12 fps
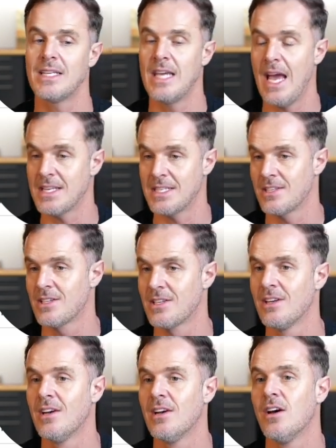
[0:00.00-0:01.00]
He hasn't.
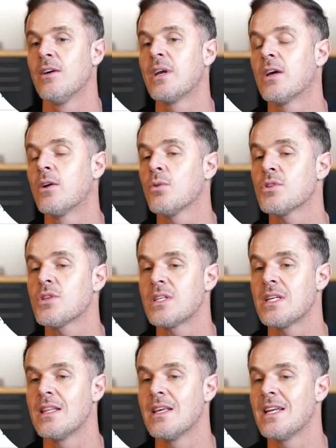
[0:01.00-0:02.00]
We can also
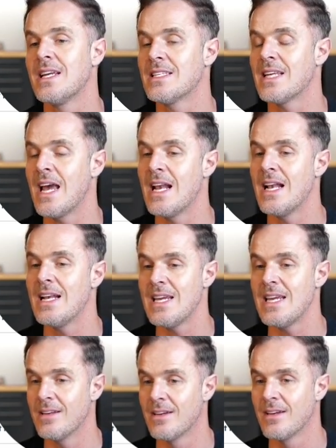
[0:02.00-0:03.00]
see that he's a
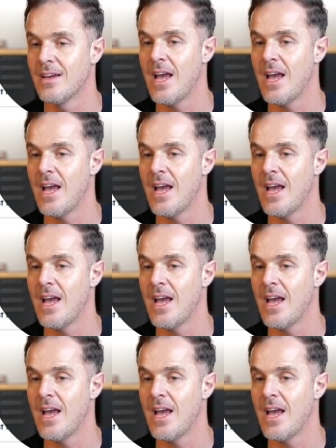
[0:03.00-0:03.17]
lead,